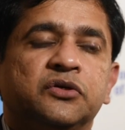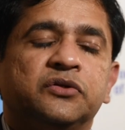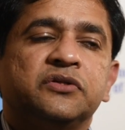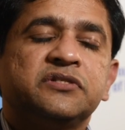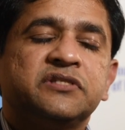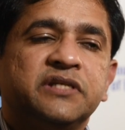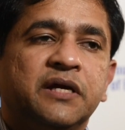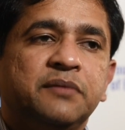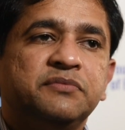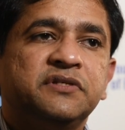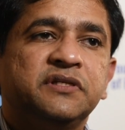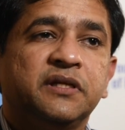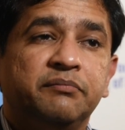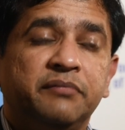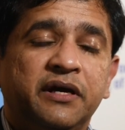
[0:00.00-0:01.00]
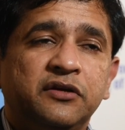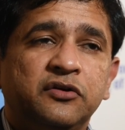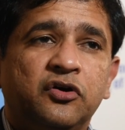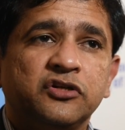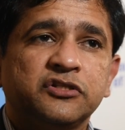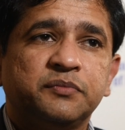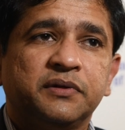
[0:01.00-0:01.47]
so the cmc the main
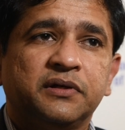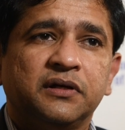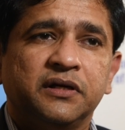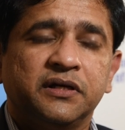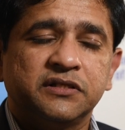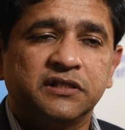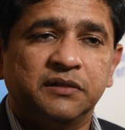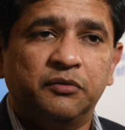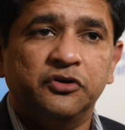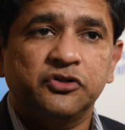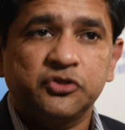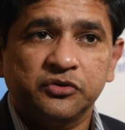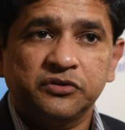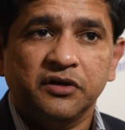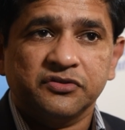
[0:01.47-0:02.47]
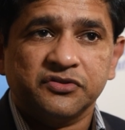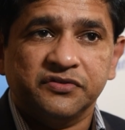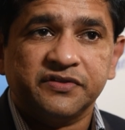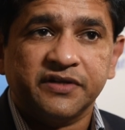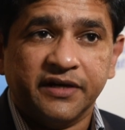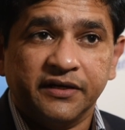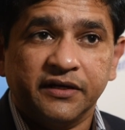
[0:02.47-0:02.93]
hospital is about
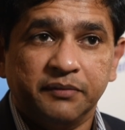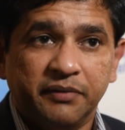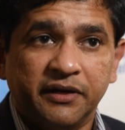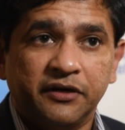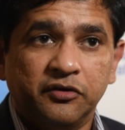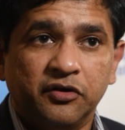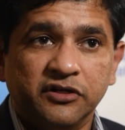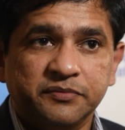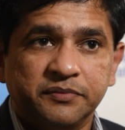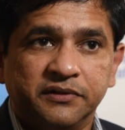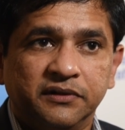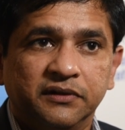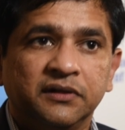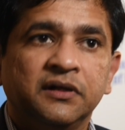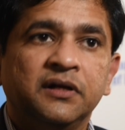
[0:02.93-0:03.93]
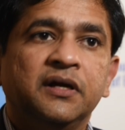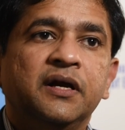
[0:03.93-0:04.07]
2300 bedded hospital